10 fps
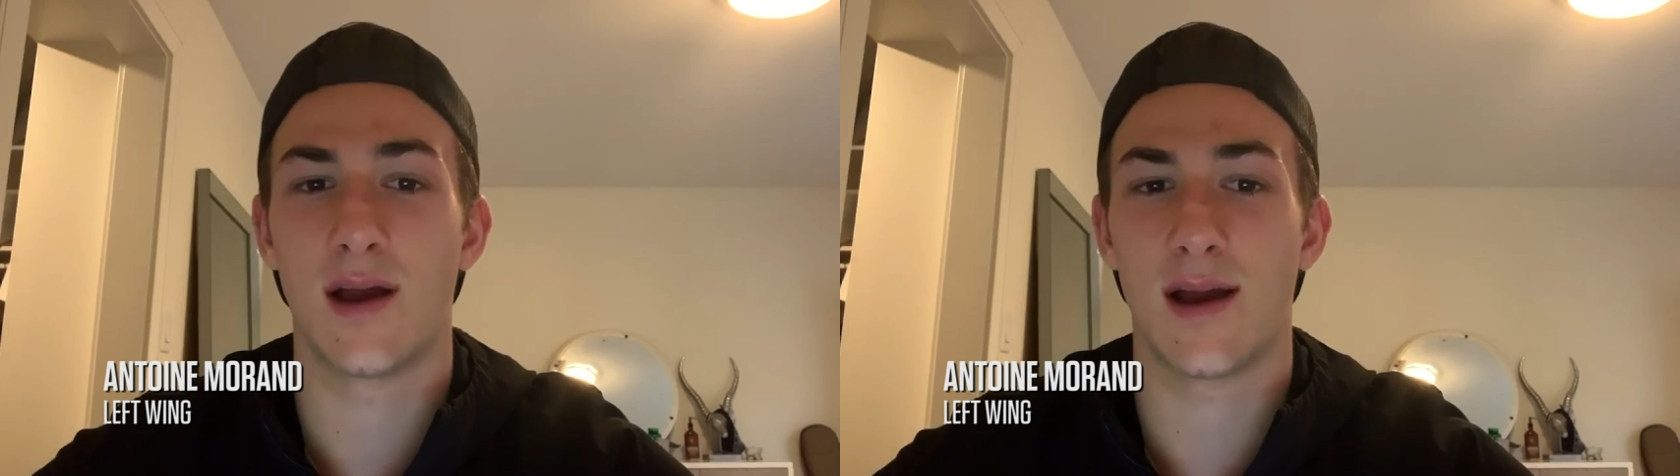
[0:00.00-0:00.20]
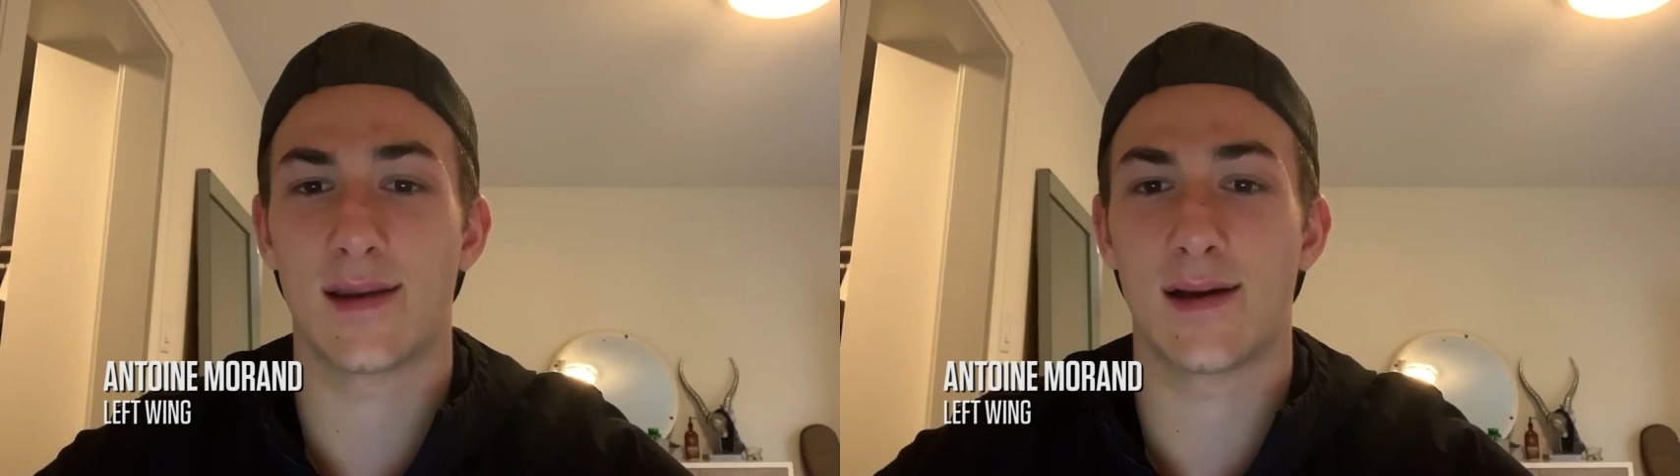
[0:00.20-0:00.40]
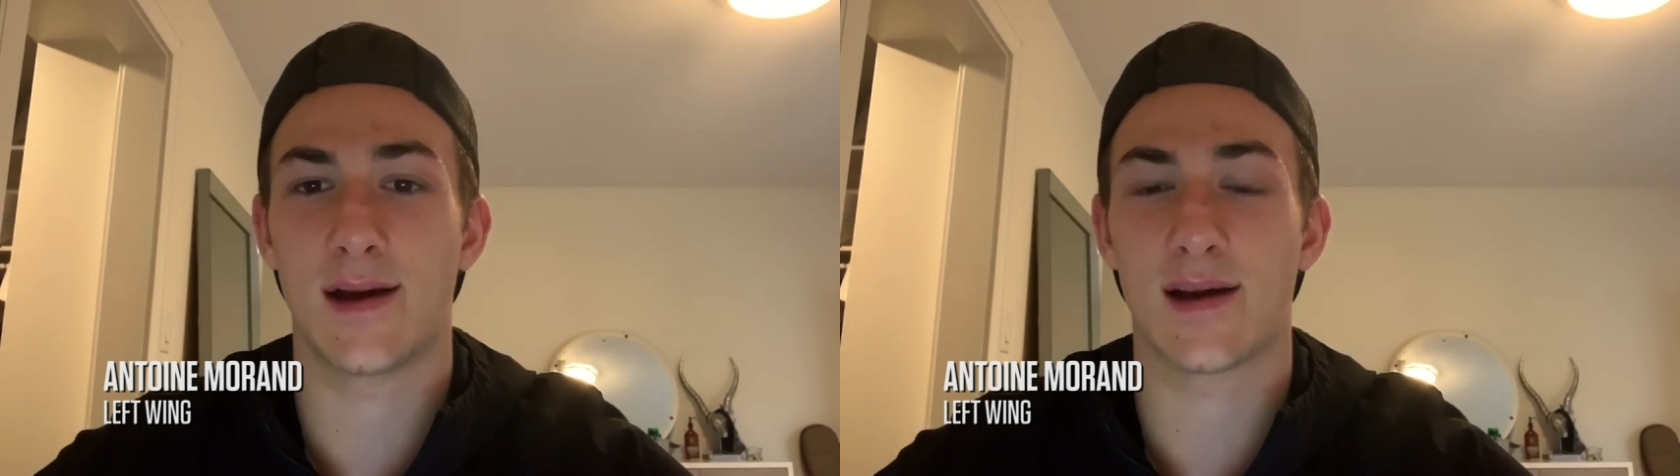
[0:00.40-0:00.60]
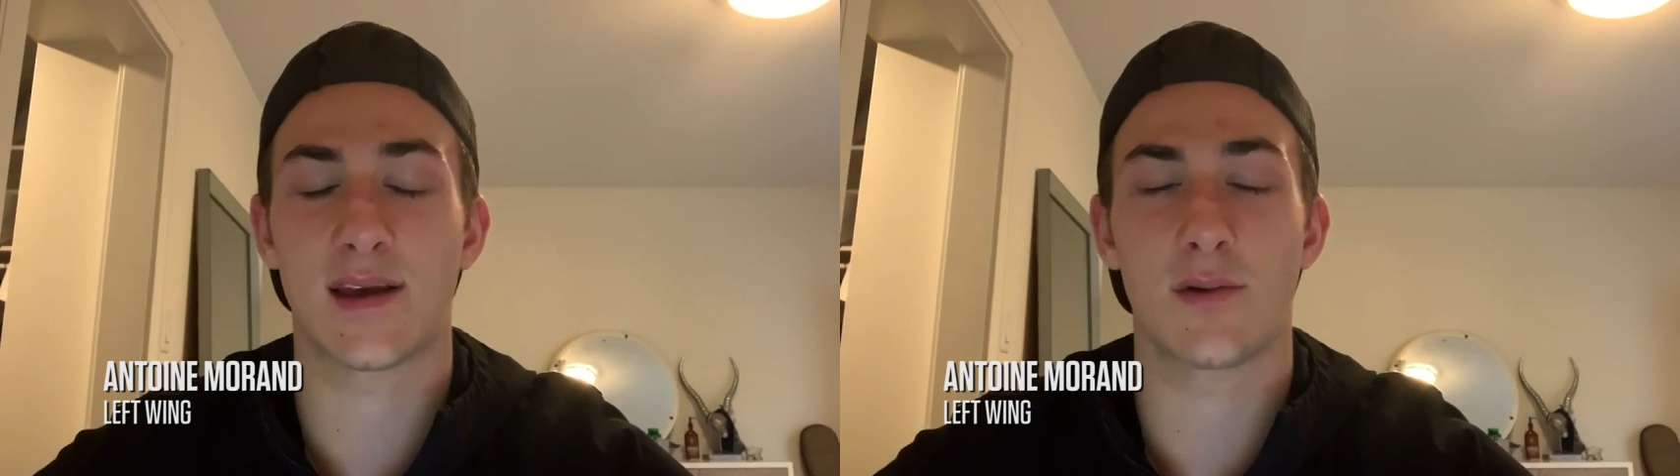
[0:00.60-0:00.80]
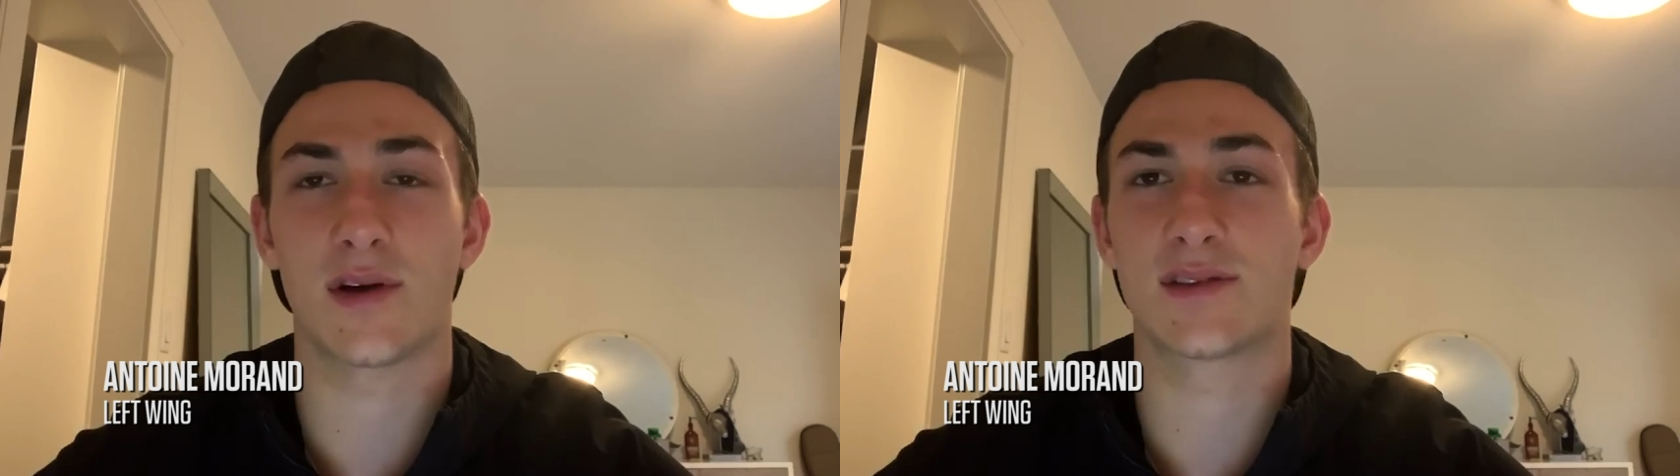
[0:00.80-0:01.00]
And I
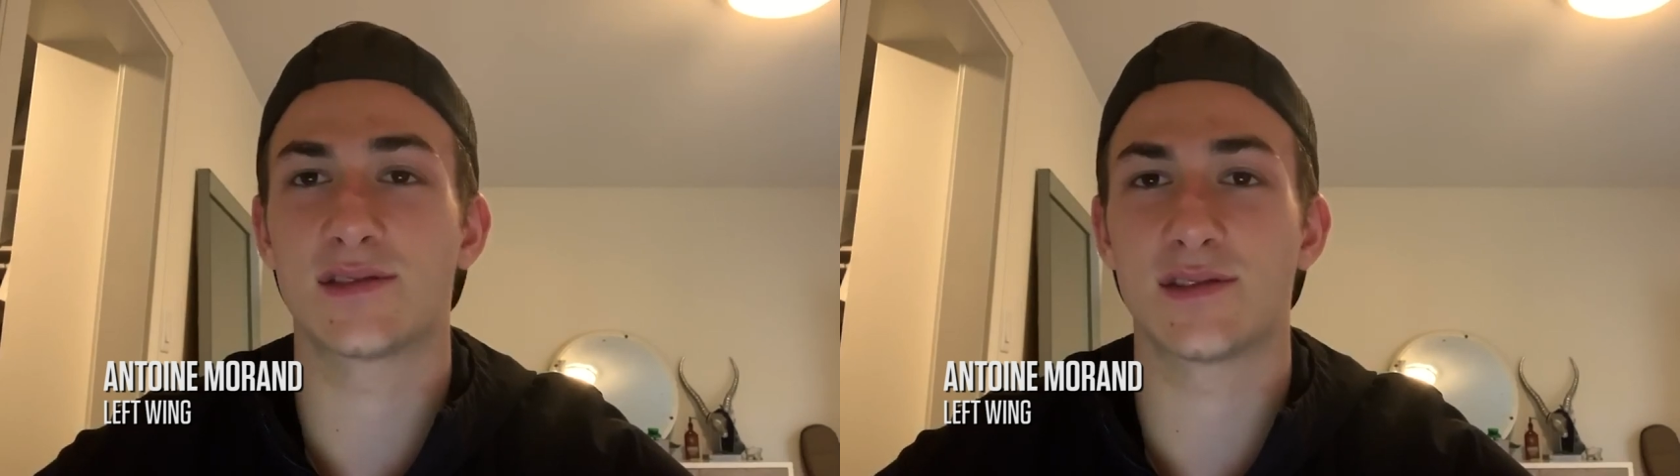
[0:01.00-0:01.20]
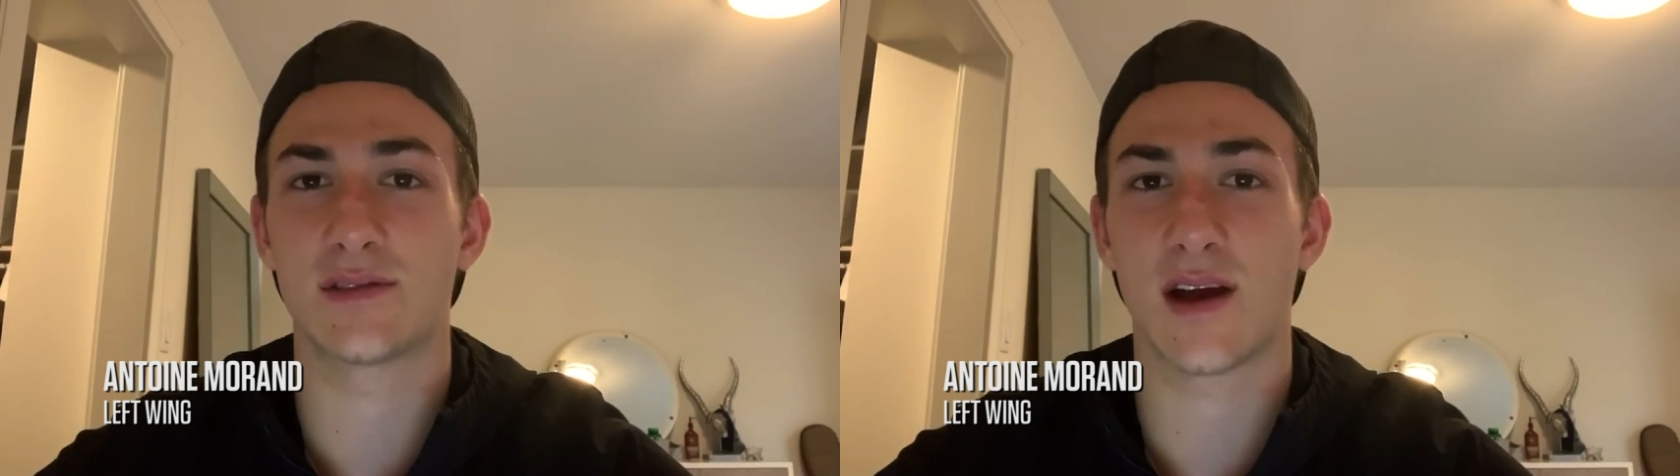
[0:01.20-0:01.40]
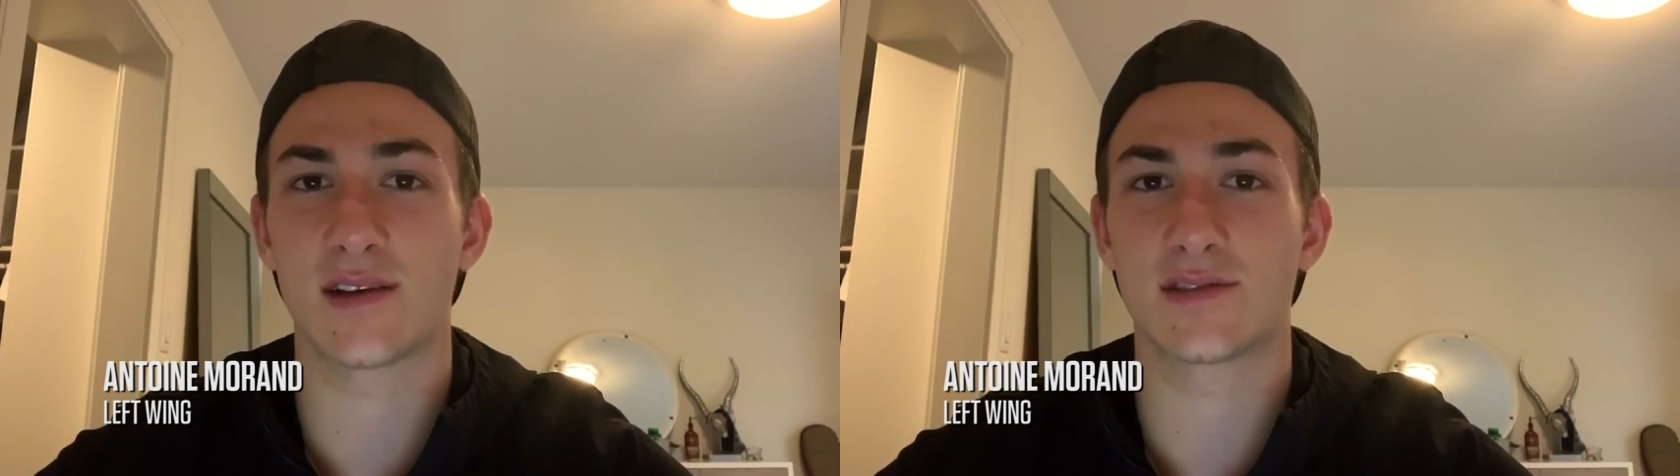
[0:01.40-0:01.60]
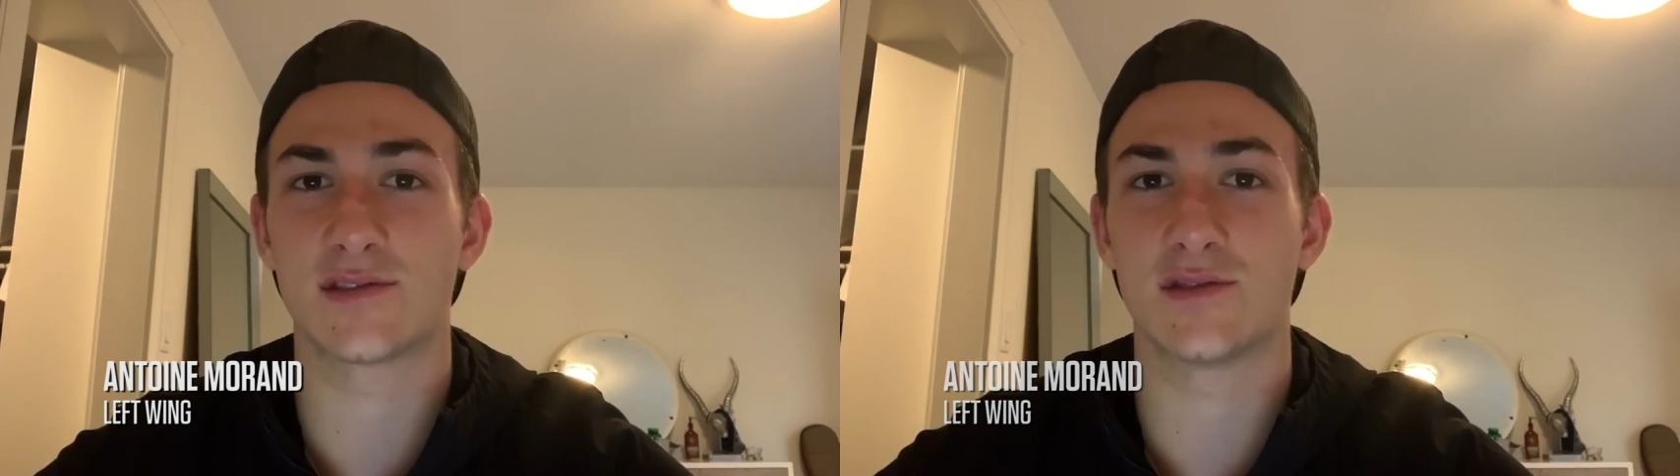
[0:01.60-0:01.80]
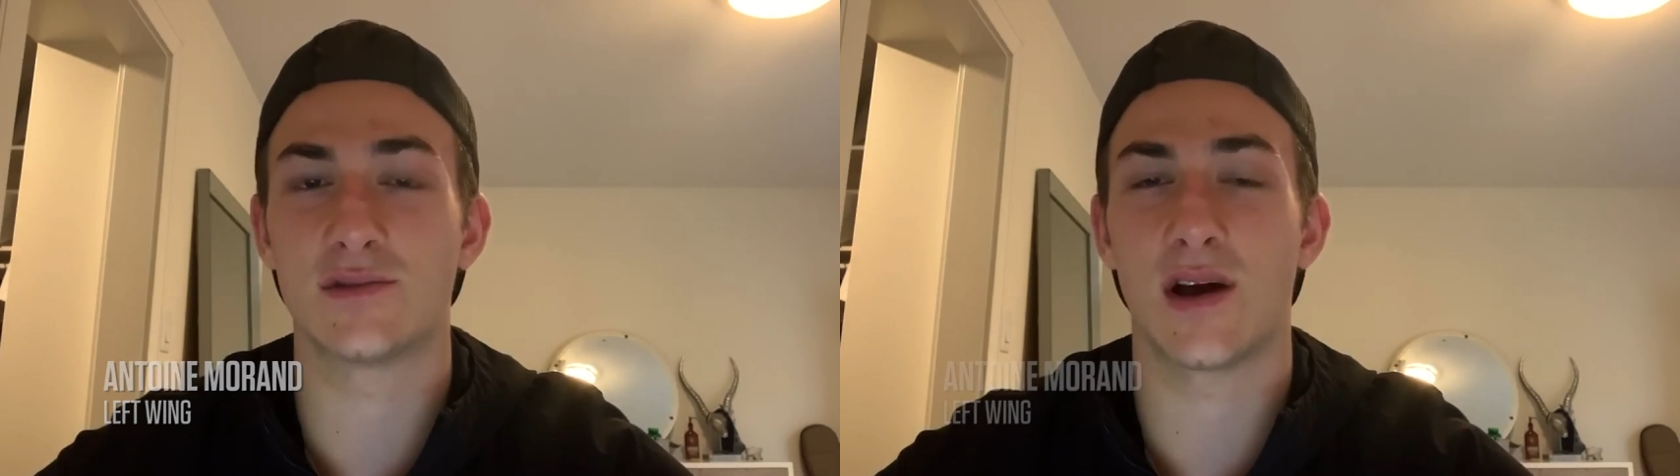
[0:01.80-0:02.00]
can't wait to see you guys
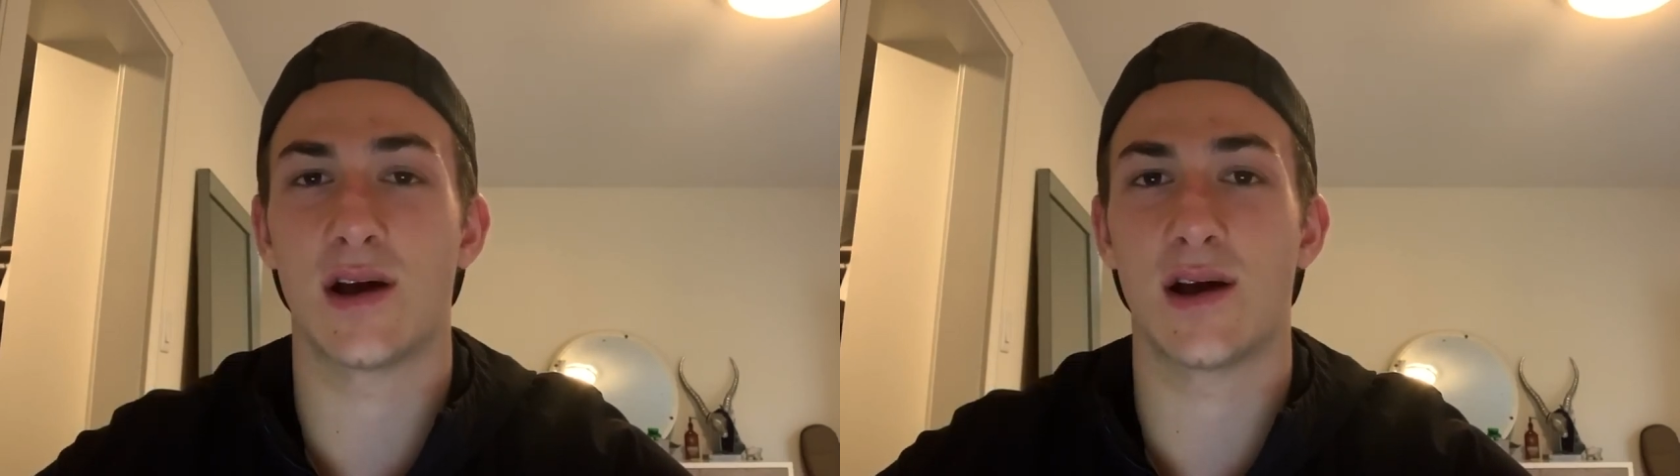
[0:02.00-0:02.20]
soon.